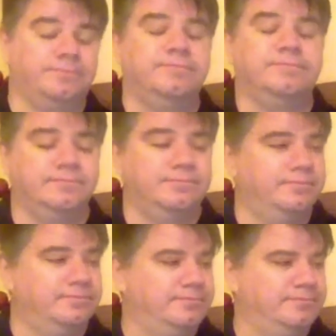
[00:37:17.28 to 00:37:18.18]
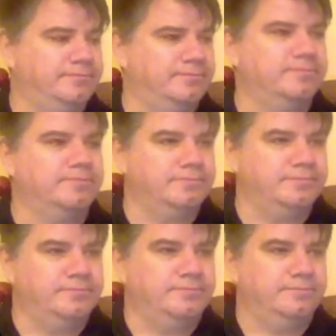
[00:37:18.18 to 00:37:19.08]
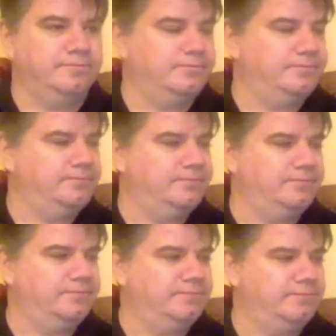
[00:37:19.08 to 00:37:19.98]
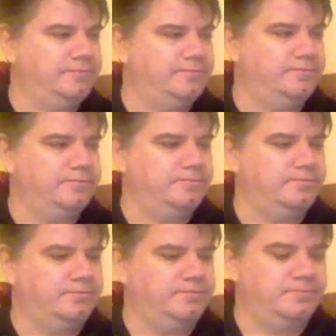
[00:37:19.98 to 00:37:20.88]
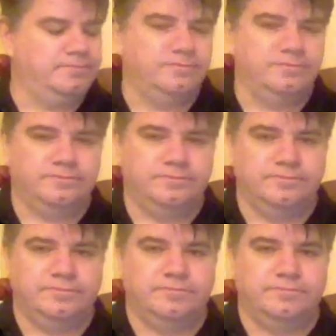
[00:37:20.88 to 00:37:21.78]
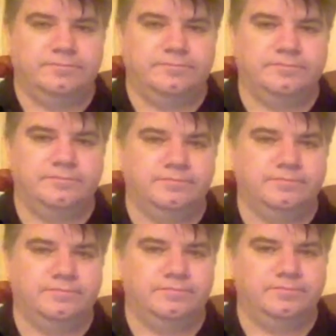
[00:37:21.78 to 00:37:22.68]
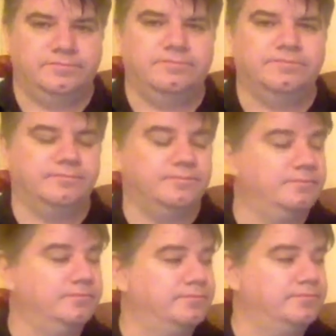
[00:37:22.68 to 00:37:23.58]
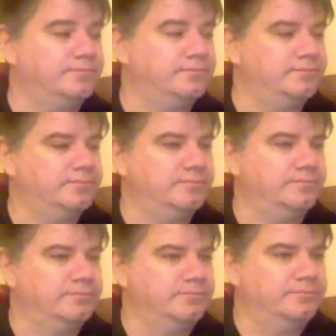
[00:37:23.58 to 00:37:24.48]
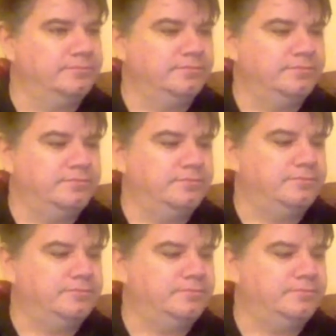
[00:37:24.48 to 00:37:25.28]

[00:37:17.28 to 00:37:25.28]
The person shown says nothing.